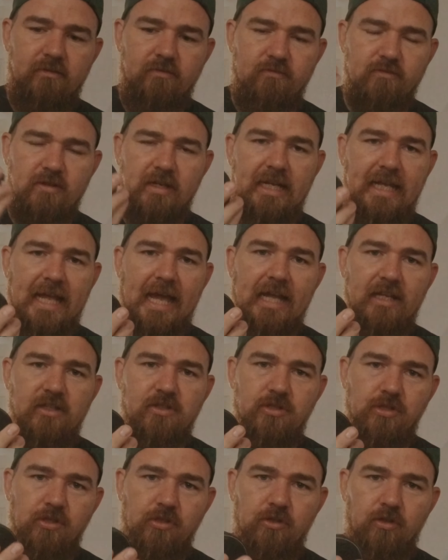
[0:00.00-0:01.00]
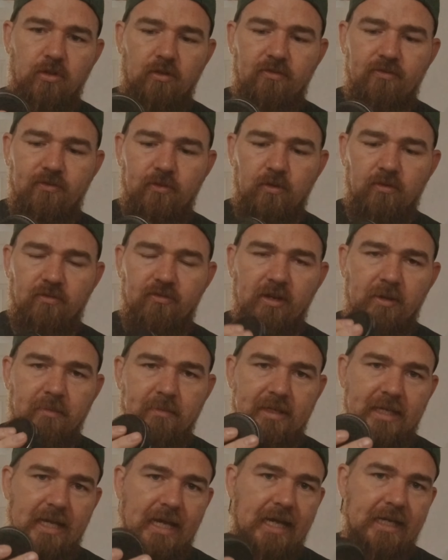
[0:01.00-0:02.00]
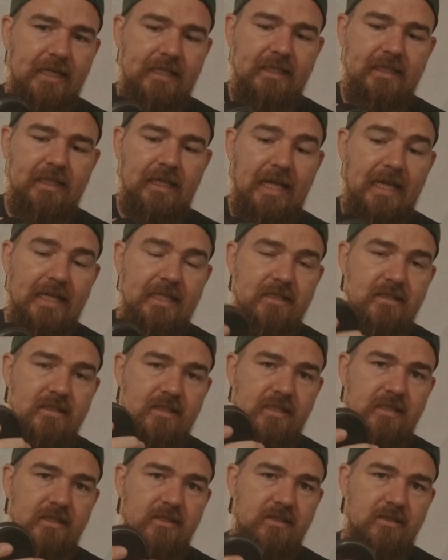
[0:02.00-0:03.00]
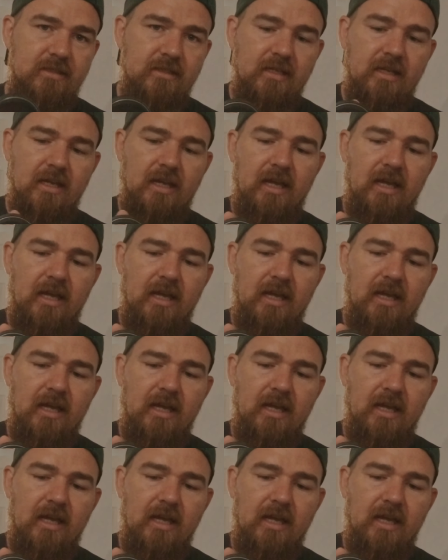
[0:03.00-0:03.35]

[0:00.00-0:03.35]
really add to your full frame Canon lenses